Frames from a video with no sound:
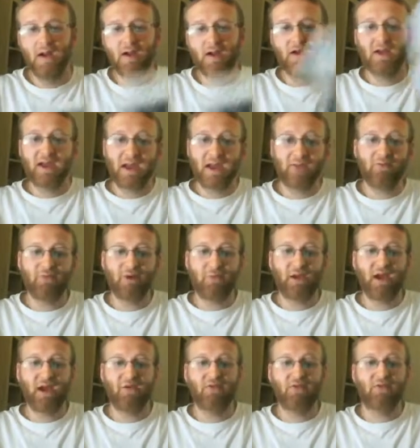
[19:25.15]
GameStop
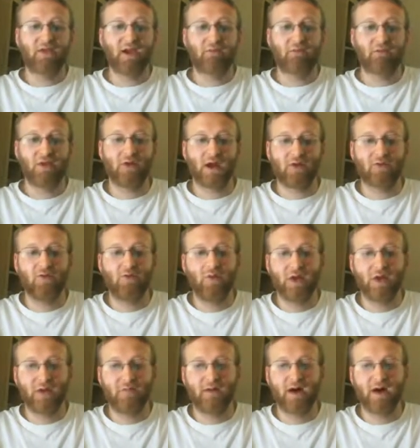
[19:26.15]
has this game for like
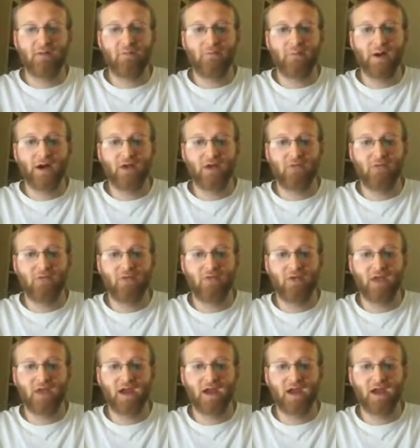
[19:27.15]
$25,